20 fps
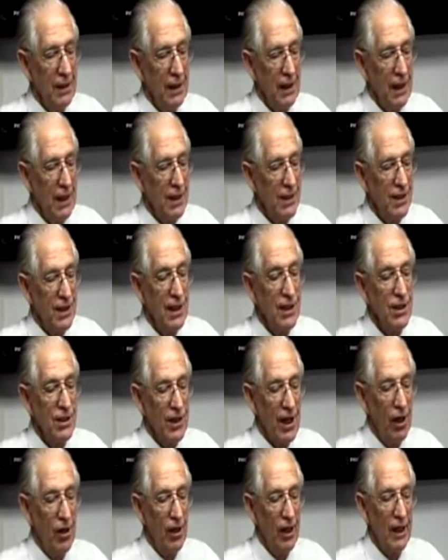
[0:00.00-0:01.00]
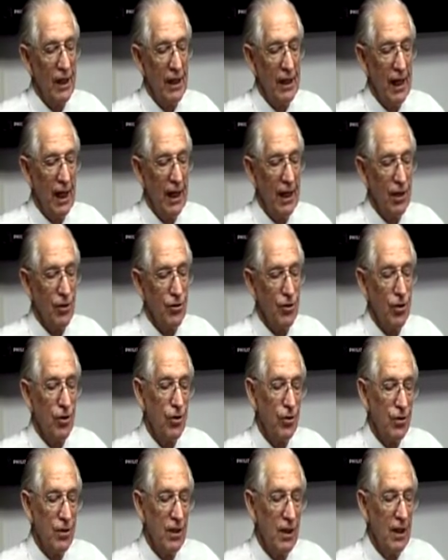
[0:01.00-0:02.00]
in sincerity and in
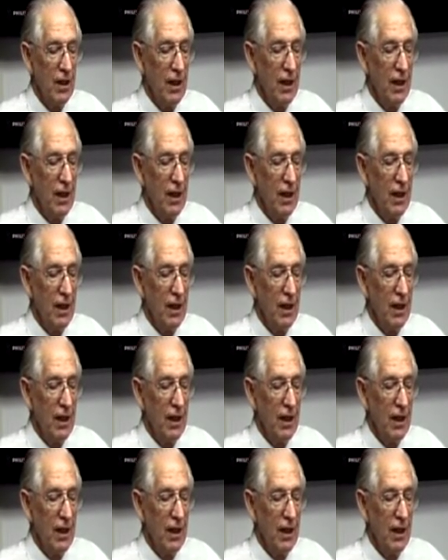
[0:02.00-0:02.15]
truth.